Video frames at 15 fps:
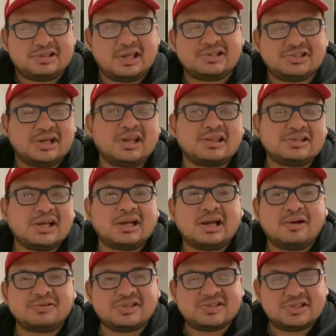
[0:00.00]
Uh, check check
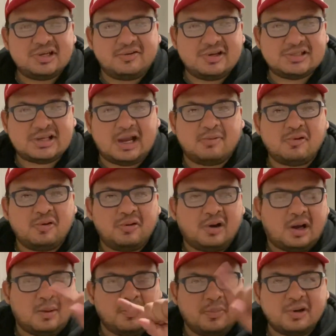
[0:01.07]
out the series. I will
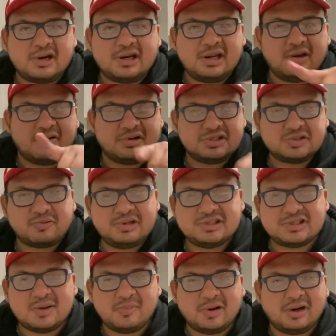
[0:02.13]
um, put it here on the screen
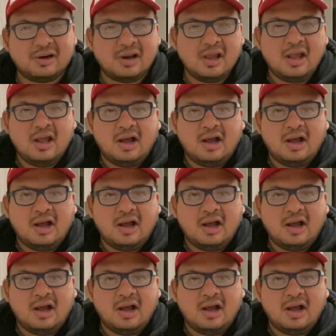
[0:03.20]
somewhere.